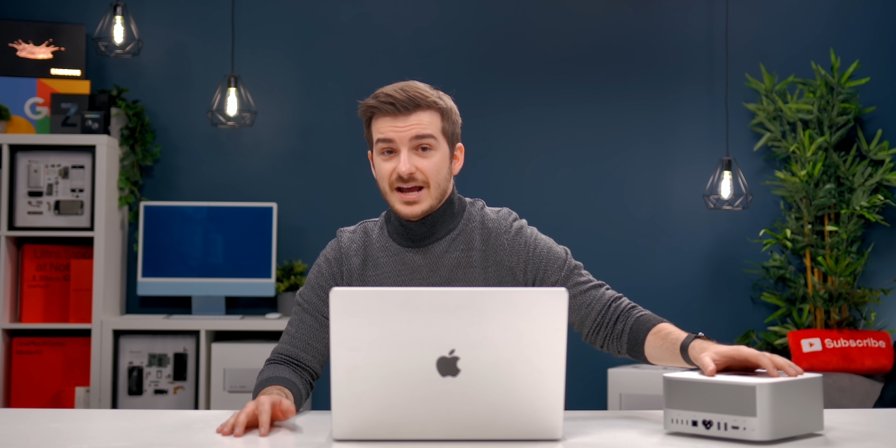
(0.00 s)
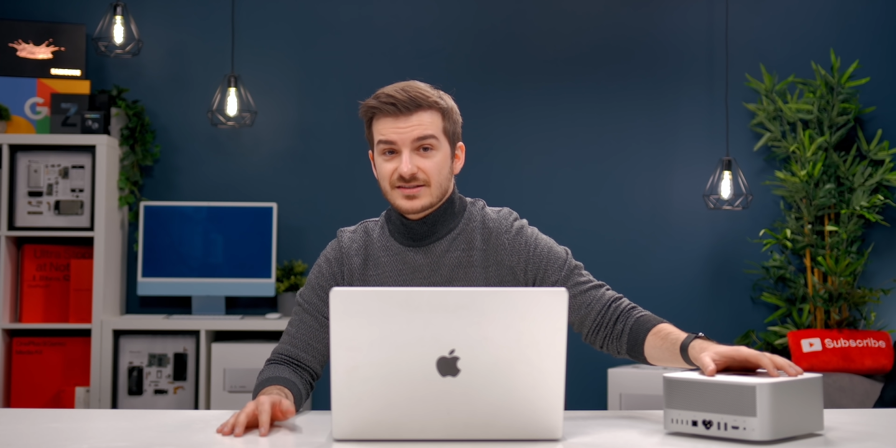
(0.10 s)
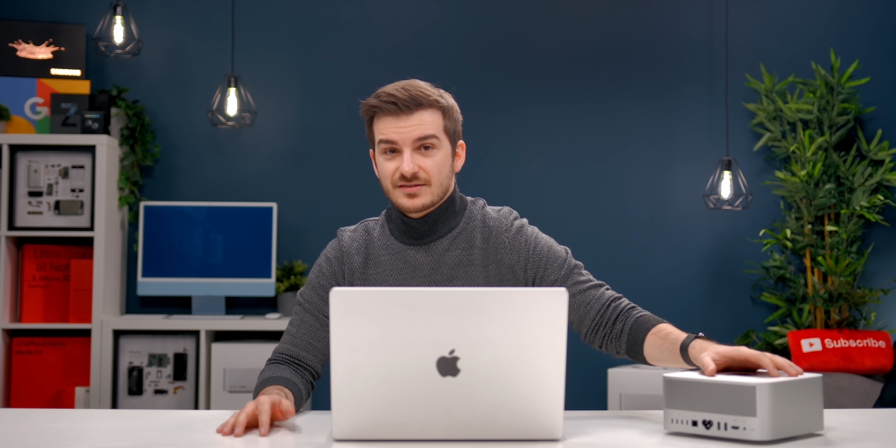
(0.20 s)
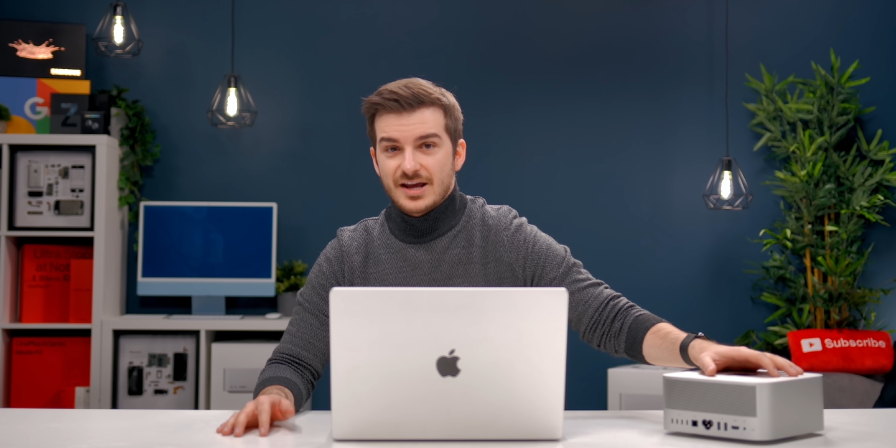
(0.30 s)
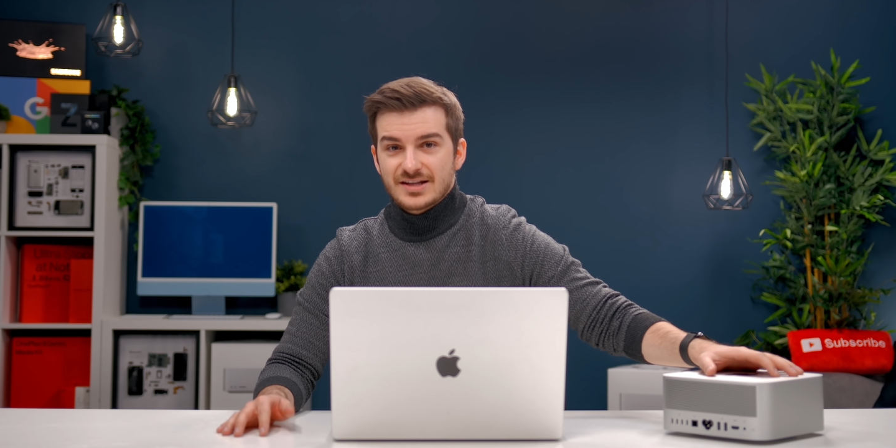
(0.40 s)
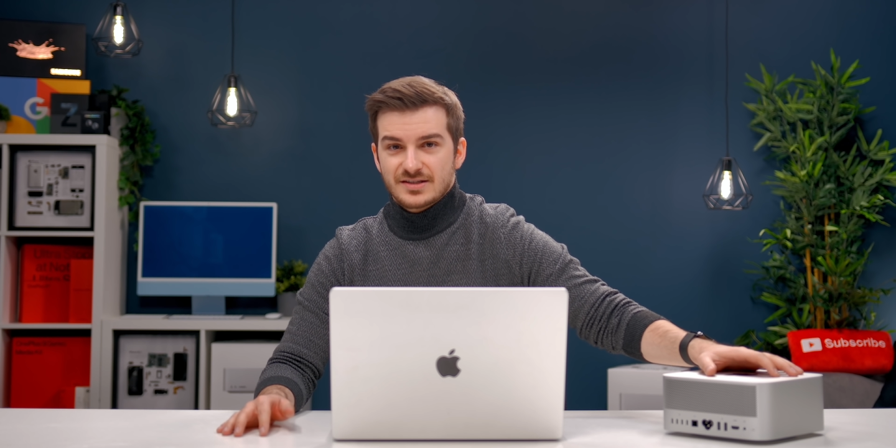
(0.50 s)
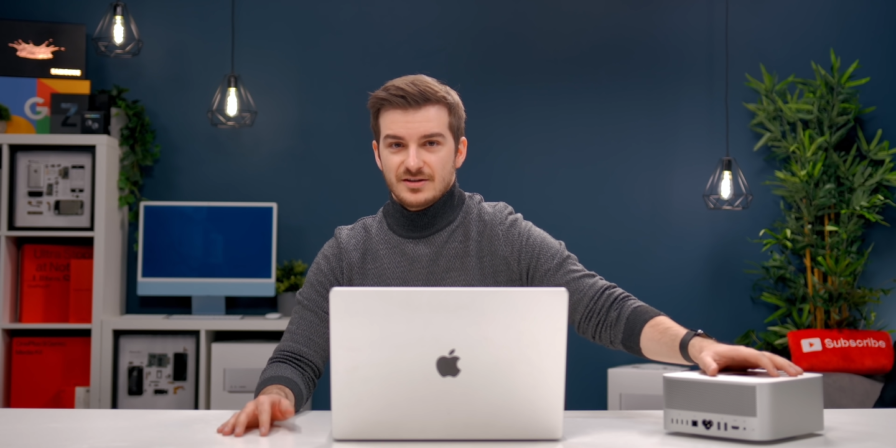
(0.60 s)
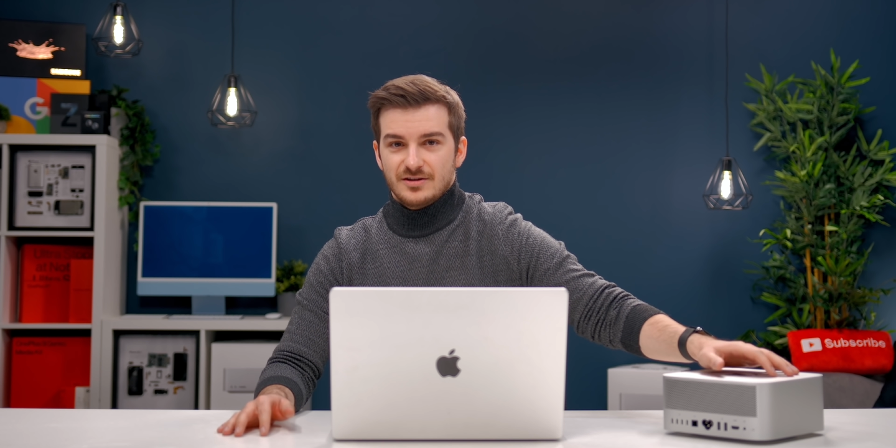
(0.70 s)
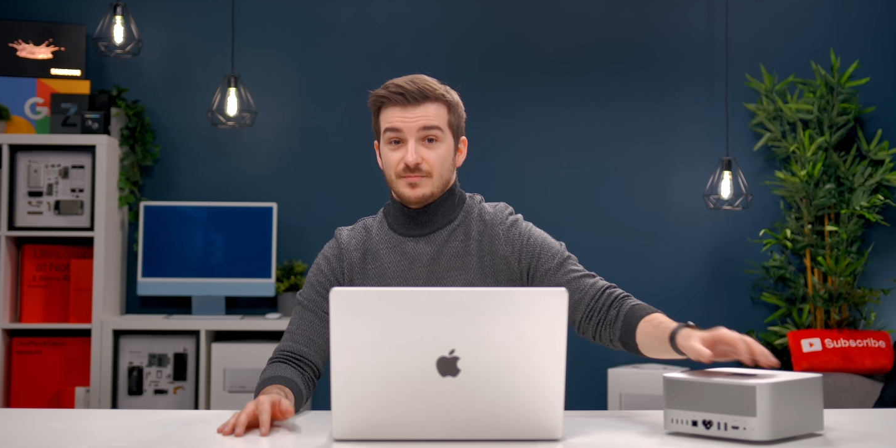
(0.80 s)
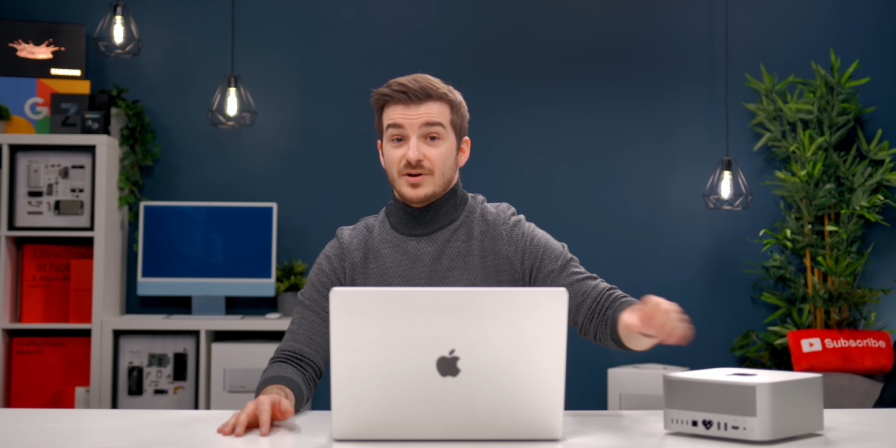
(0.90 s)
as it has
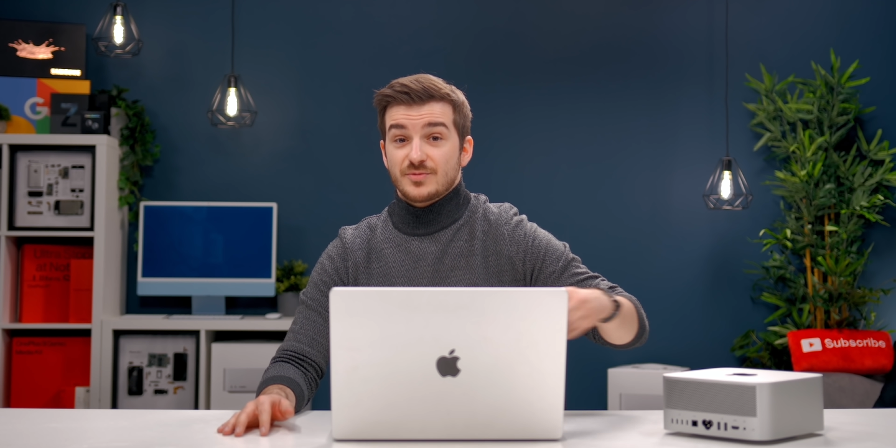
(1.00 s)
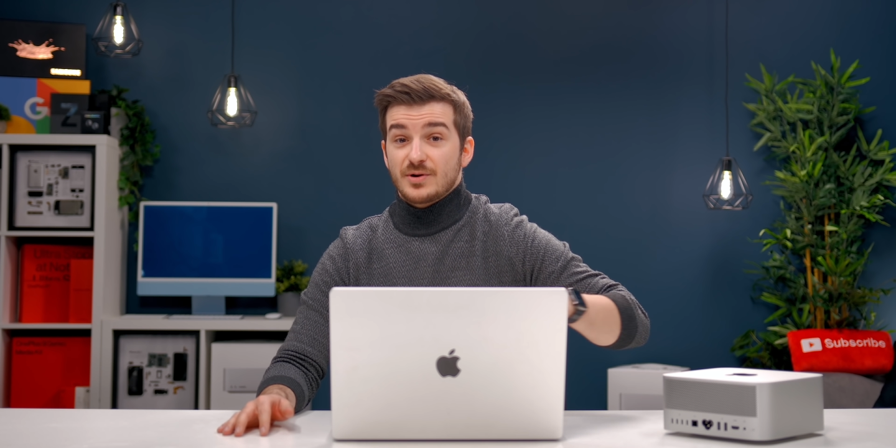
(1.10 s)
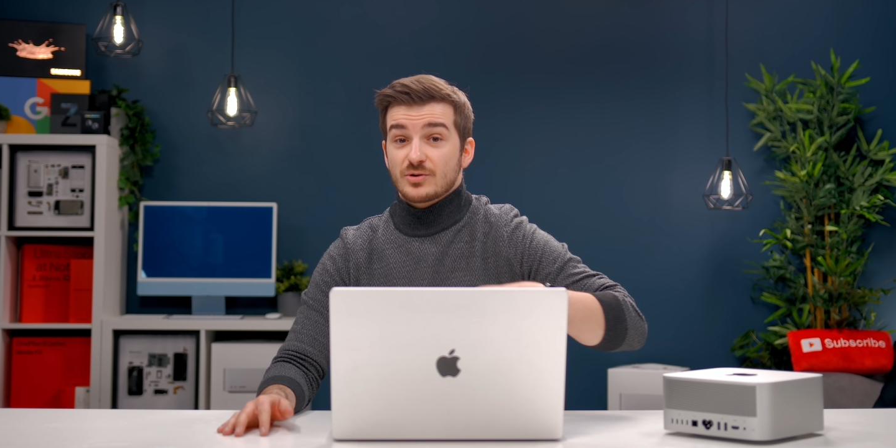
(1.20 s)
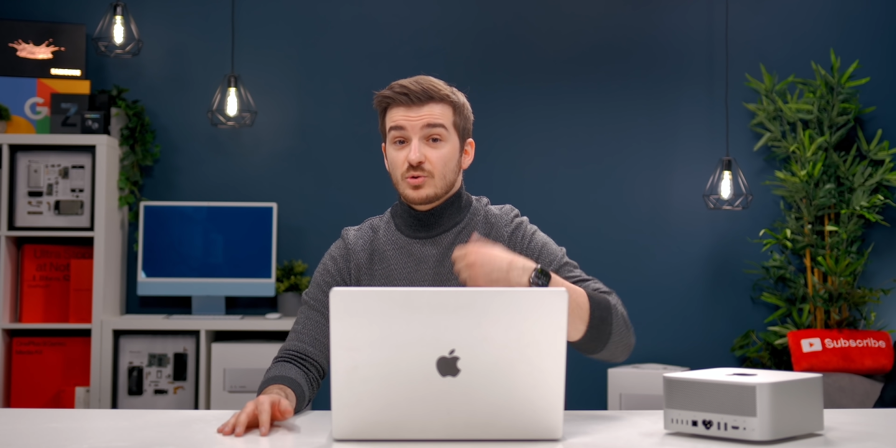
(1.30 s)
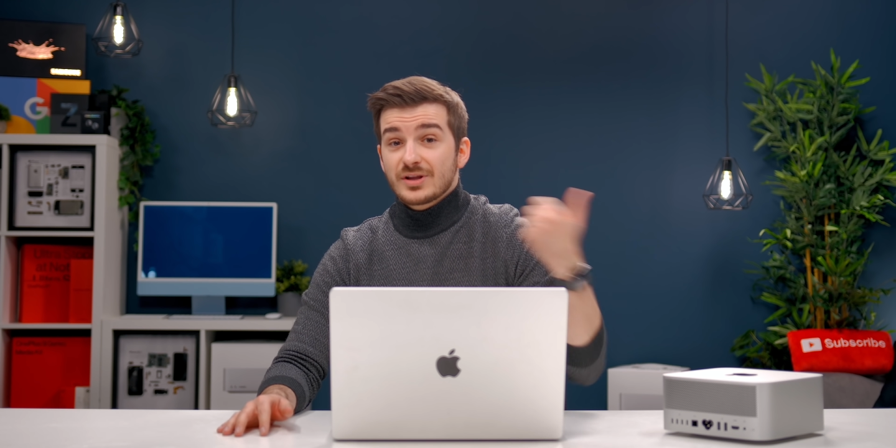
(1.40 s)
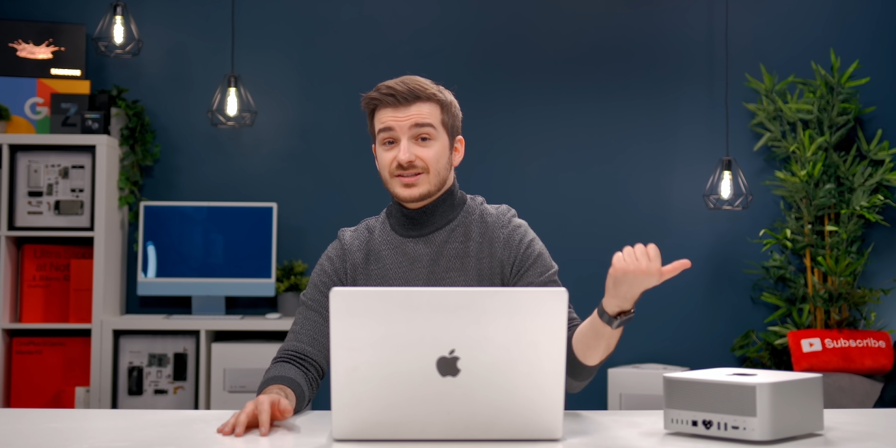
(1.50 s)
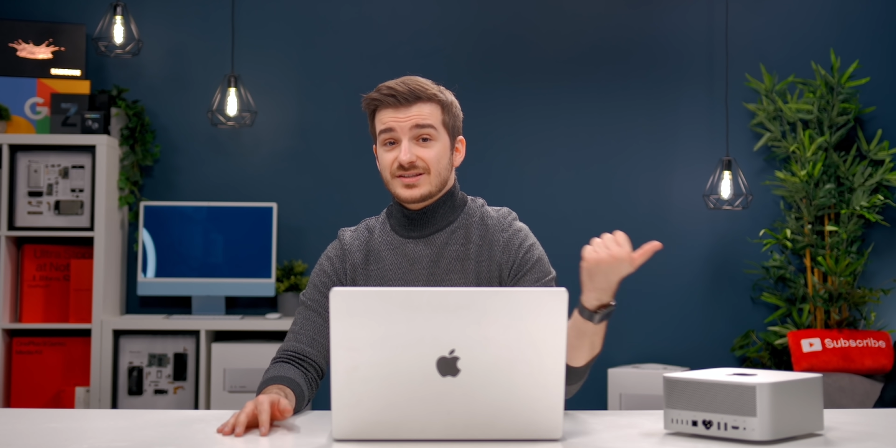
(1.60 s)
a much better cooling